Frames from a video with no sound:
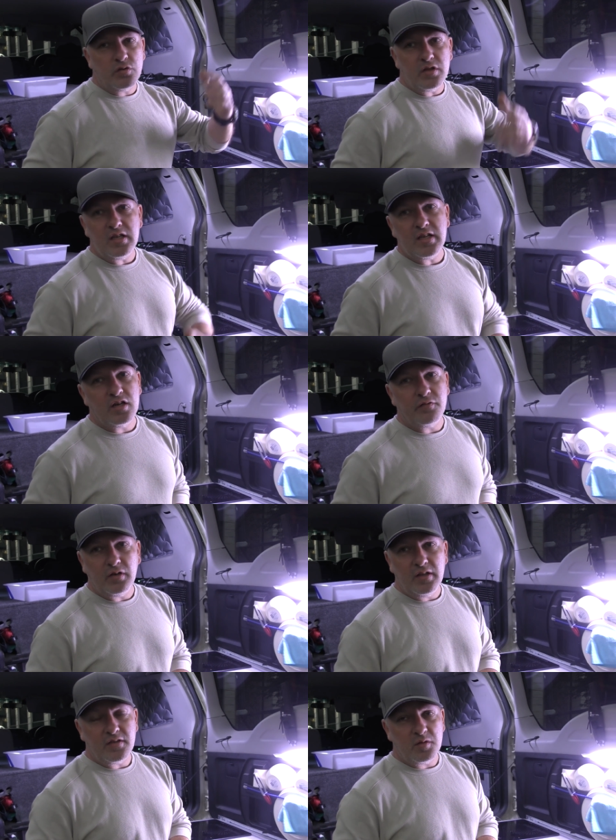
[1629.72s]
that you can get off a
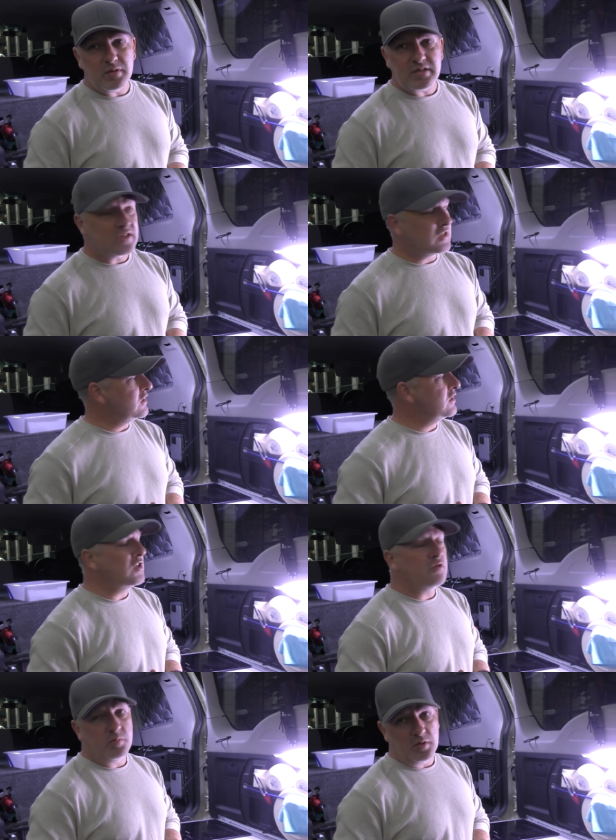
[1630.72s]
lithium is
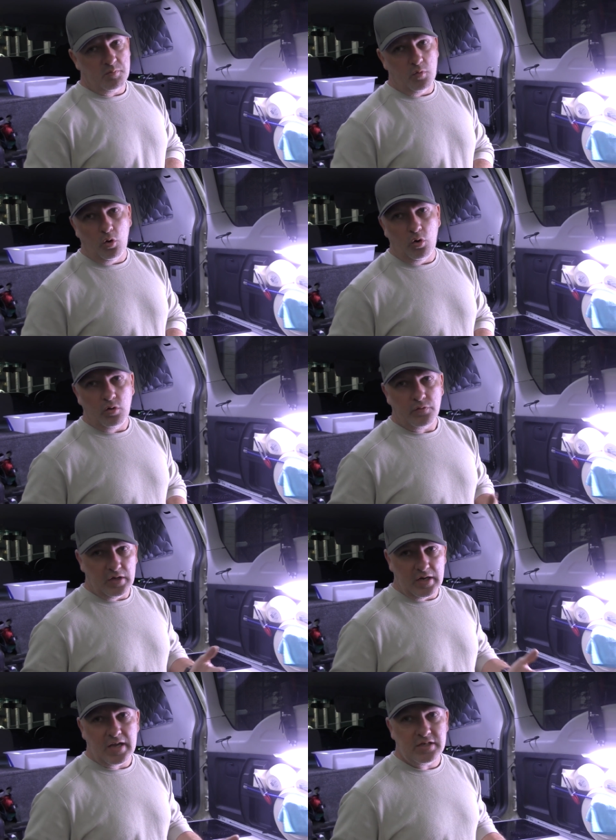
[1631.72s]
considerably more
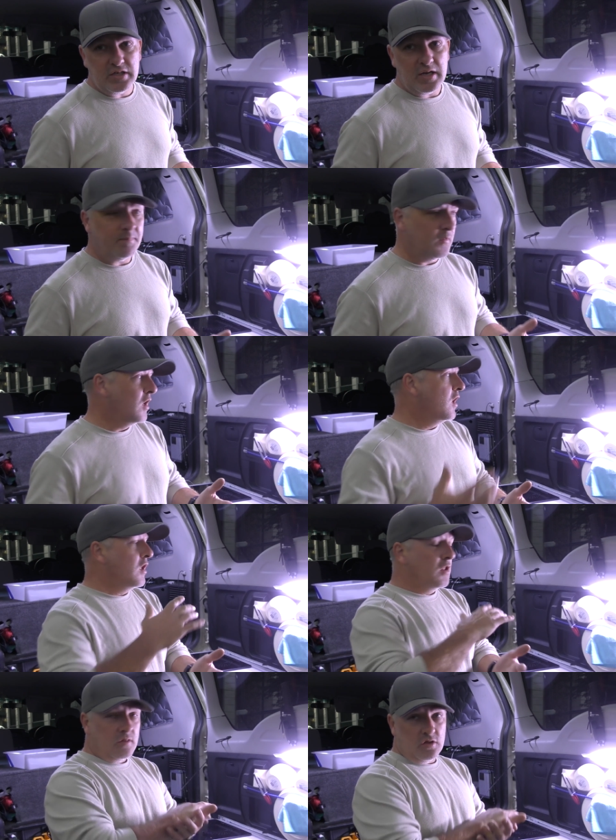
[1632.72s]
than an AGM.
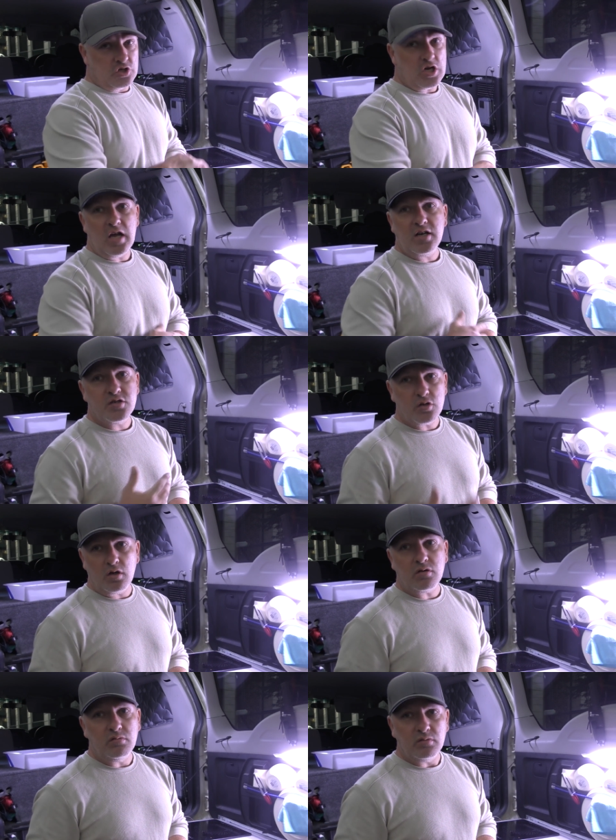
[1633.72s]
The charge
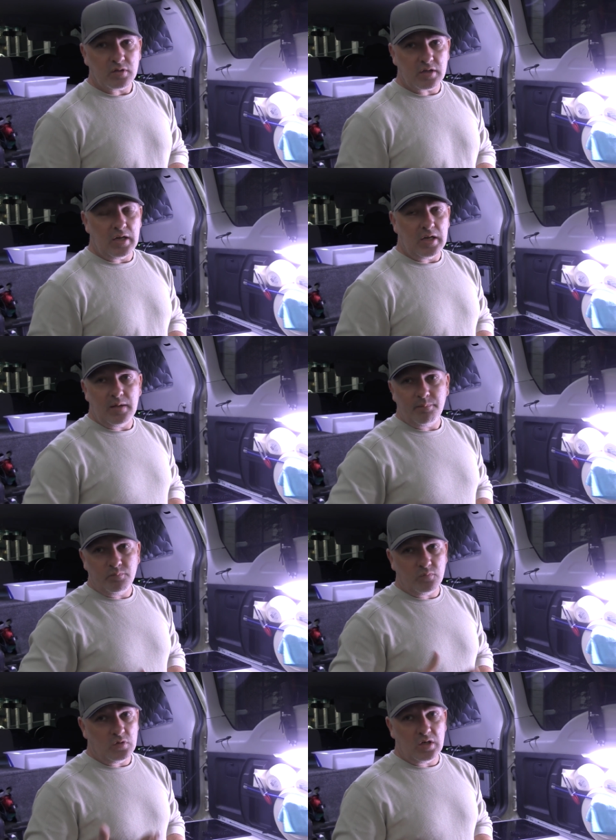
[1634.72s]
cycle,
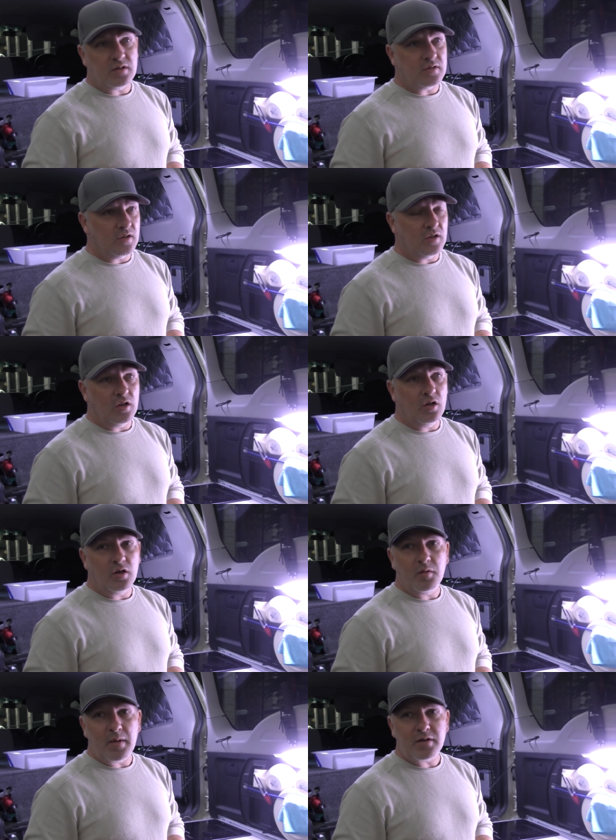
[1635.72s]
a
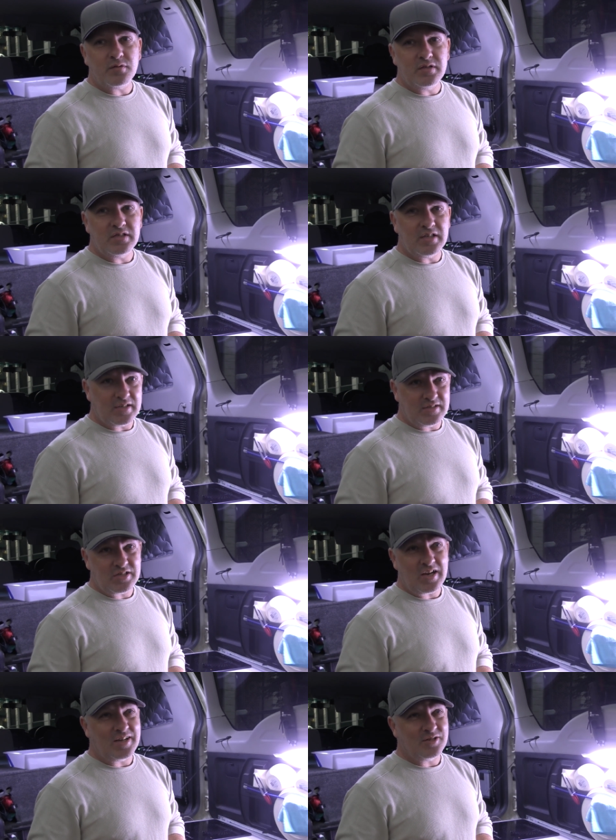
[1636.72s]
lot of batteries you can
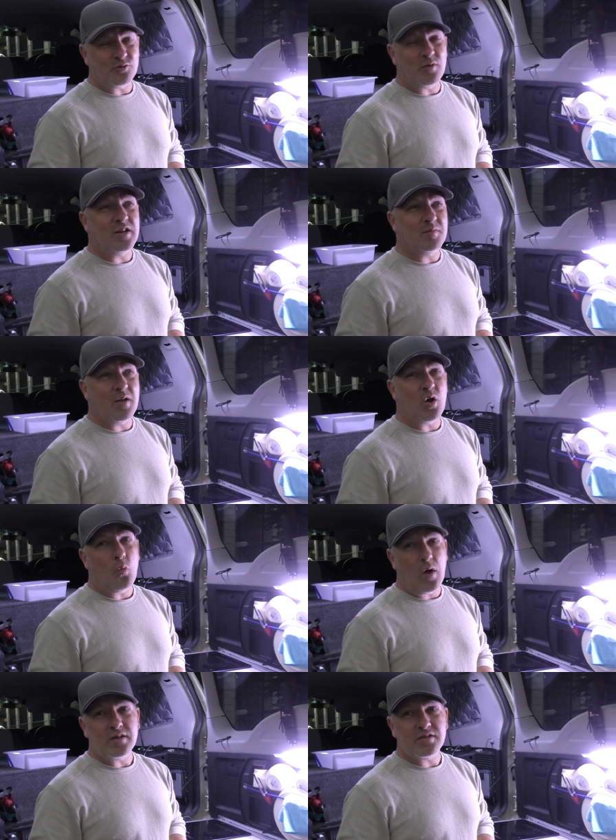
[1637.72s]
charge around
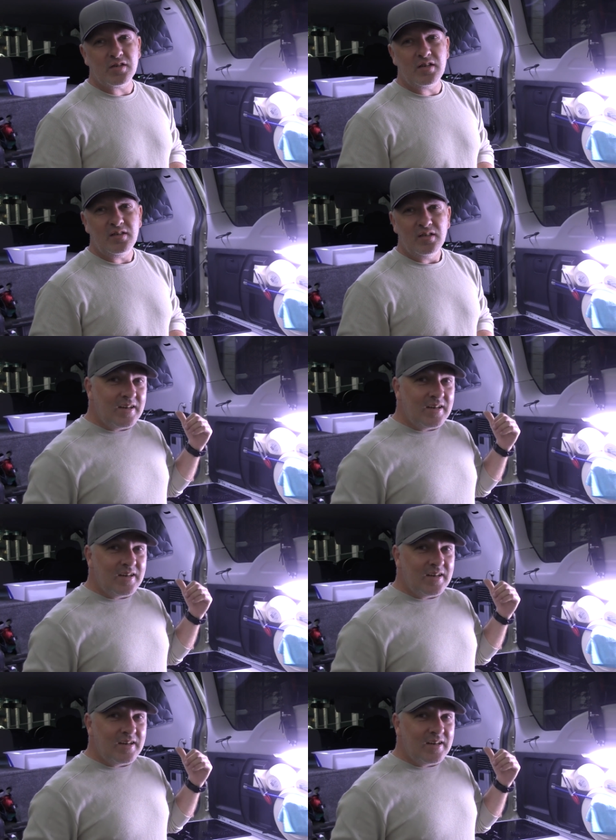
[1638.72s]
about 1C.